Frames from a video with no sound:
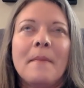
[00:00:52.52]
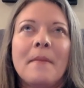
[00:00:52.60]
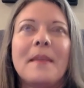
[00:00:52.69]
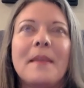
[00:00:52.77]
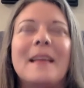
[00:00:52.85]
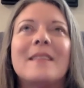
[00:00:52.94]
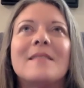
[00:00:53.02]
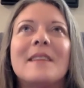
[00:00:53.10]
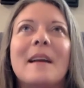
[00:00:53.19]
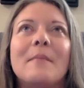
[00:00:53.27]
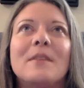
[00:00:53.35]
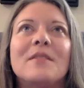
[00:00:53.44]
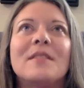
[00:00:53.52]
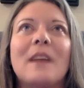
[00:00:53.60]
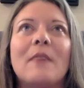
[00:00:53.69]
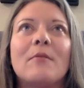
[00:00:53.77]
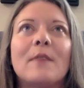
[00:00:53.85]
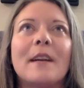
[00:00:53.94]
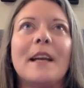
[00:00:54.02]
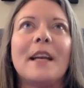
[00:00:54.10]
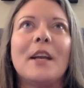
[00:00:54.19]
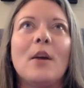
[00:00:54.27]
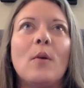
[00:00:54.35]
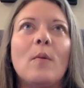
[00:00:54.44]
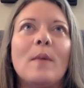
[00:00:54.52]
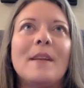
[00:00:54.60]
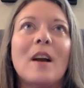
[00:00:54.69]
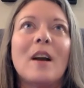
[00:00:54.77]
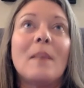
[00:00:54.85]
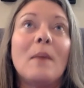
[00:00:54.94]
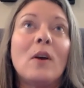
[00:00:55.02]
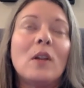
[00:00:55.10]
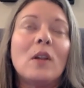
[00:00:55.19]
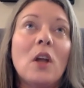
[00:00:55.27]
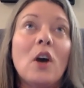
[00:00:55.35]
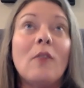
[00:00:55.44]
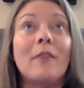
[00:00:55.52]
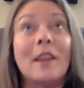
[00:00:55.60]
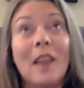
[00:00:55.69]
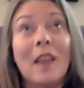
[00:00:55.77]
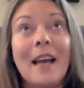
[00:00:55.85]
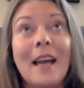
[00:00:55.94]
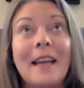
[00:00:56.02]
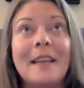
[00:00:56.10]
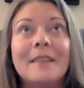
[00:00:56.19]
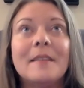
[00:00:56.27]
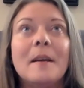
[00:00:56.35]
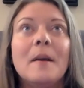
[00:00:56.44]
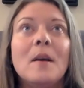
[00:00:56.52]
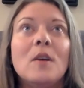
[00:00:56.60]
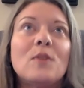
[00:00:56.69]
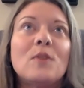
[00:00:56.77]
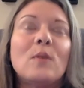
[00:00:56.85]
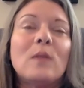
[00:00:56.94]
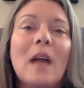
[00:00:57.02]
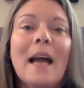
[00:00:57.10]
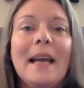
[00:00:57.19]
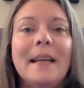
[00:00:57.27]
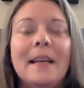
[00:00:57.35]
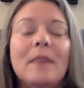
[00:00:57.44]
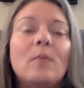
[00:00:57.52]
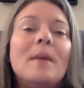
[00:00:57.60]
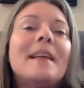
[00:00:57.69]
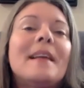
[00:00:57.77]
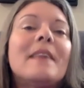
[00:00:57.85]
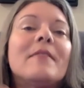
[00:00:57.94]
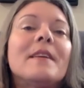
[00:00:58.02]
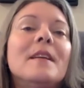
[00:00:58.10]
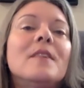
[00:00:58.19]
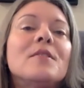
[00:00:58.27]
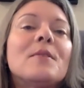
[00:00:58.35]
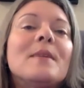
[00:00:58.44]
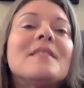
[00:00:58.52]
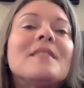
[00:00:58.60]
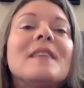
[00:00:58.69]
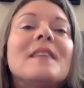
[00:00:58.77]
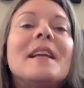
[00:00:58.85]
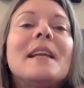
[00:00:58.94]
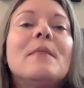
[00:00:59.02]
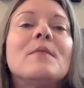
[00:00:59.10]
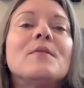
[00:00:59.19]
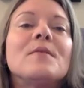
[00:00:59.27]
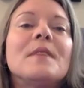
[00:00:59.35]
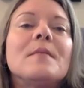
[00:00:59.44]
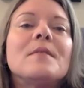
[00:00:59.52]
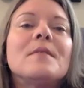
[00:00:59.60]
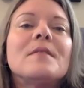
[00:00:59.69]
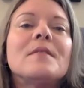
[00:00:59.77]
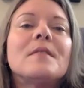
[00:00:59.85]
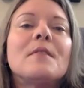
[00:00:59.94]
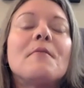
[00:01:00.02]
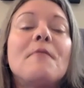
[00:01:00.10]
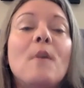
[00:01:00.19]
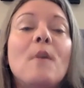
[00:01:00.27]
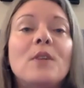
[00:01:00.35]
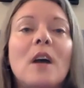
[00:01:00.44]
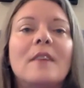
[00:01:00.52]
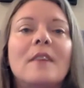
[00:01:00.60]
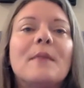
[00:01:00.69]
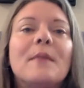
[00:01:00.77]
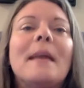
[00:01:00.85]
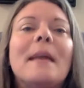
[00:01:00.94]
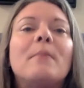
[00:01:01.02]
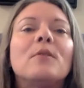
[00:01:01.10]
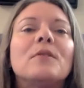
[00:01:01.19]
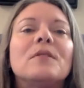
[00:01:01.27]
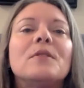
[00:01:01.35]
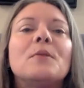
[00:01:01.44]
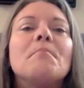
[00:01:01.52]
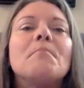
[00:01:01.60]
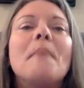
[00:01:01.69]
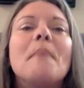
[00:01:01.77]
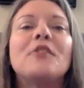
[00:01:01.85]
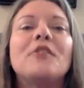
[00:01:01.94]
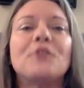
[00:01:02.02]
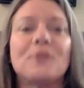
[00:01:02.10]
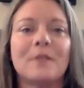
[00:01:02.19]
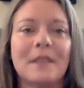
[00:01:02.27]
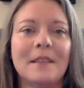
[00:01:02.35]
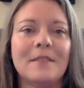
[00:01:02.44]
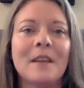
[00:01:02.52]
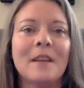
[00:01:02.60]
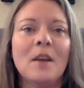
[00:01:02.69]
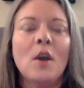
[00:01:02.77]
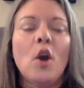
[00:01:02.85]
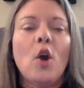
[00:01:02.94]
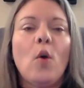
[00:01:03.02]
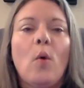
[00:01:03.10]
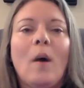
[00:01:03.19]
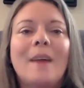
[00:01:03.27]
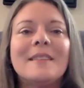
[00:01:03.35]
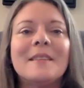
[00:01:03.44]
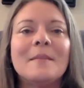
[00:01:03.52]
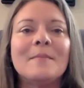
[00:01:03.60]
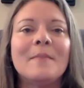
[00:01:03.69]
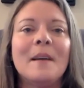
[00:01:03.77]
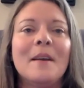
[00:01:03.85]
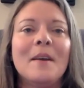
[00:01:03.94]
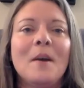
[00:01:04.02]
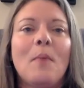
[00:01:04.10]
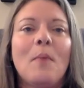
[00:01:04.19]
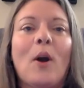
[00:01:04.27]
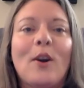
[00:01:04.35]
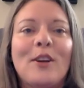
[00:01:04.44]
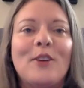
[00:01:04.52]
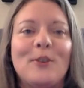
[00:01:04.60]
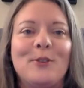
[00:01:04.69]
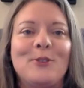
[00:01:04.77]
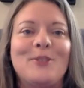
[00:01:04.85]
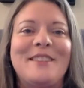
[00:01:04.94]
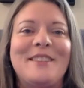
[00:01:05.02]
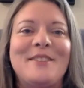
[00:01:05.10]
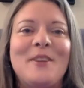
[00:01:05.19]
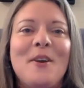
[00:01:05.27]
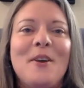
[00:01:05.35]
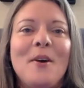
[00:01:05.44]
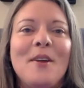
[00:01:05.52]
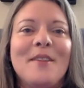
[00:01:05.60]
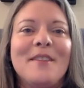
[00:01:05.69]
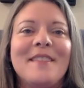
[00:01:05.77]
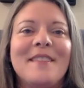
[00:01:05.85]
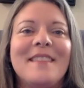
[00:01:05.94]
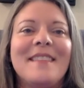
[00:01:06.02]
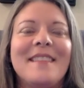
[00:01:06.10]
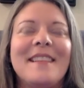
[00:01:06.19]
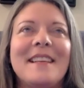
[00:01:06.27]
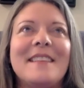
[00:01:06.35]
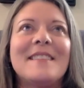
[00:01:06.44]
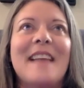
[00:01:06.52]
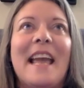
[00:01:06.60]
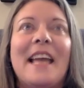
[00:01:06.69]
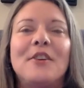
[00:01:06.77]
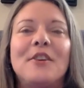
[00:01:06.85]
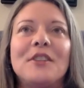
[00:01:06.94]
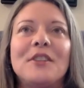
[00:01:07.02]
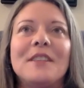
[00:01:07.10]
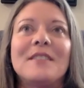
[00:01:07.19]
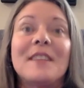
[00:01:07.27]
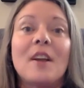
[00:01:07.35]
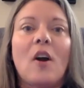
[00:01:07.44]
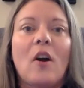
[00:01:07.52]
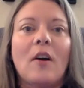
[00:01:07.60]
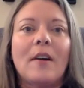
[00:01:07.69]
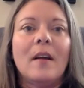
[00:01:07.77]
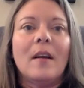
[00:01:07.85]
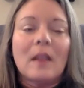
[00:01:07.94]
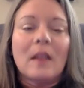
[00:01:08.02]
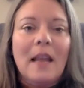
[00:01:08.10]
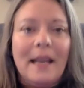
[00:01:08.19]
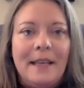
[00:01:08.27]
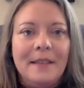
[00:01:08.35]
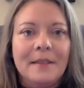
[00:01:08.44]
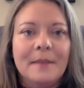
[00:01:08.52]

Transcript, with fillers: things that I'm discovering, you know, when we talk about love and light, so light, uh, we think of it. So in this study, it was it was the photons. They were able to measure these quantum particles, these these energies that are light.